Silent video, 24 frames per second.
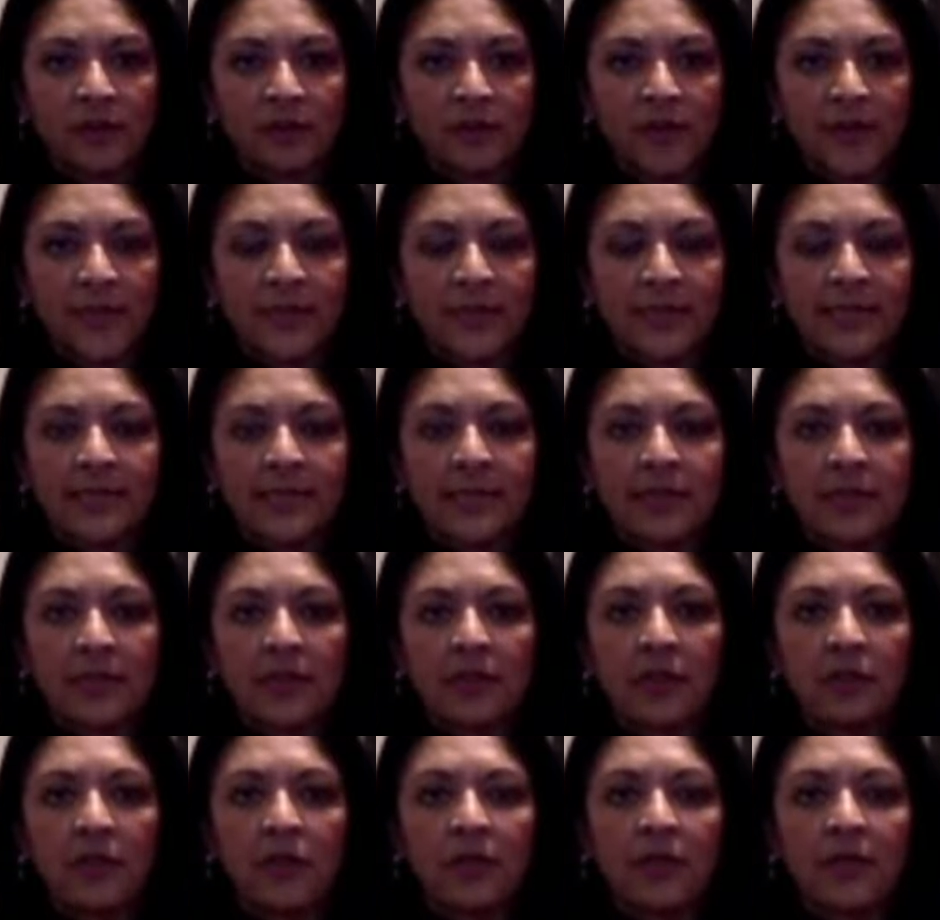of medicine and
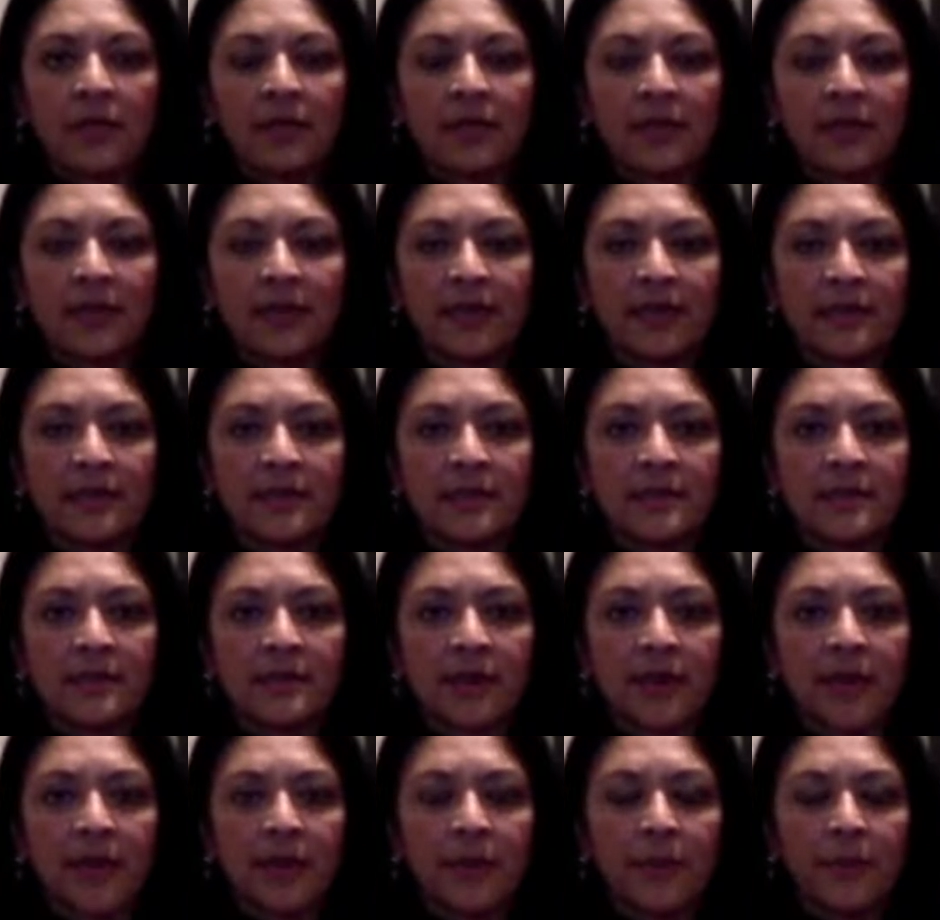you look at things
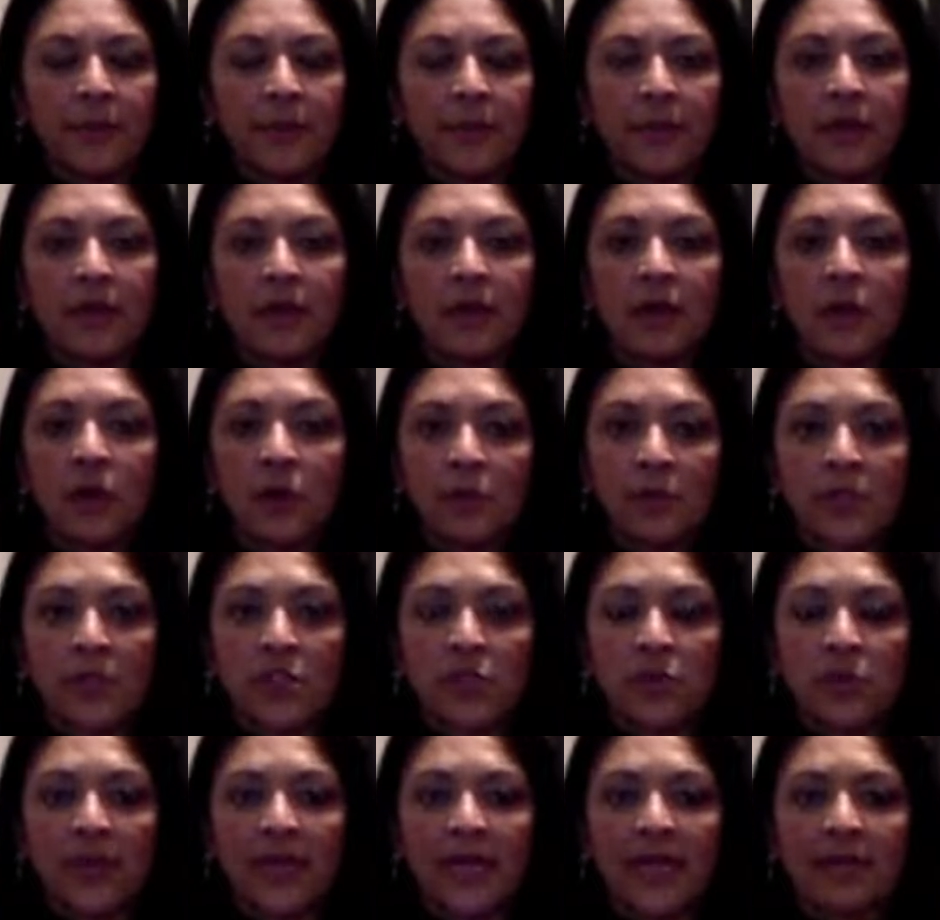in
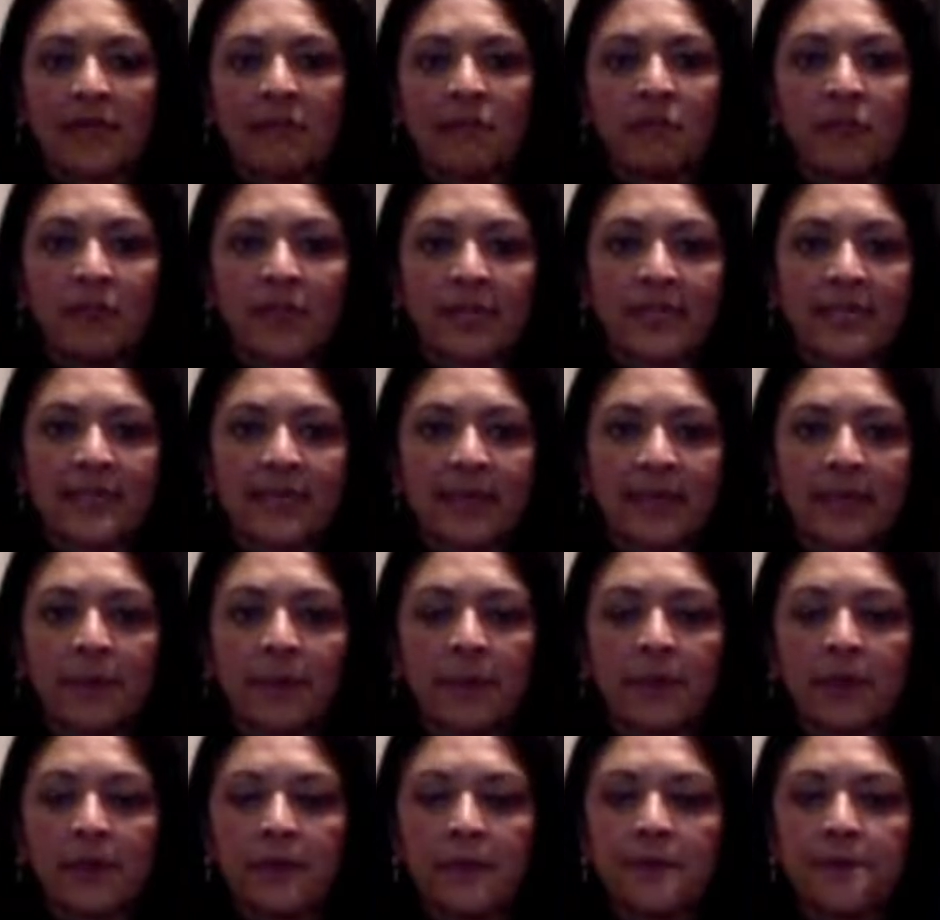OB-GYN, for
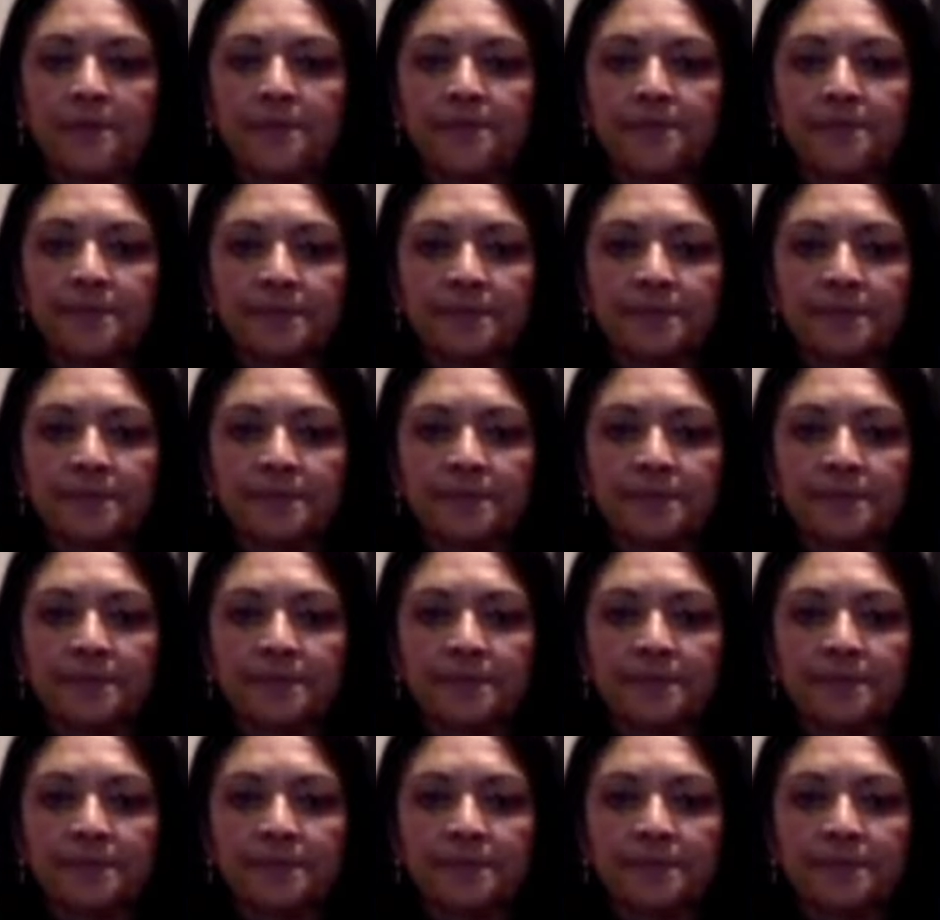example,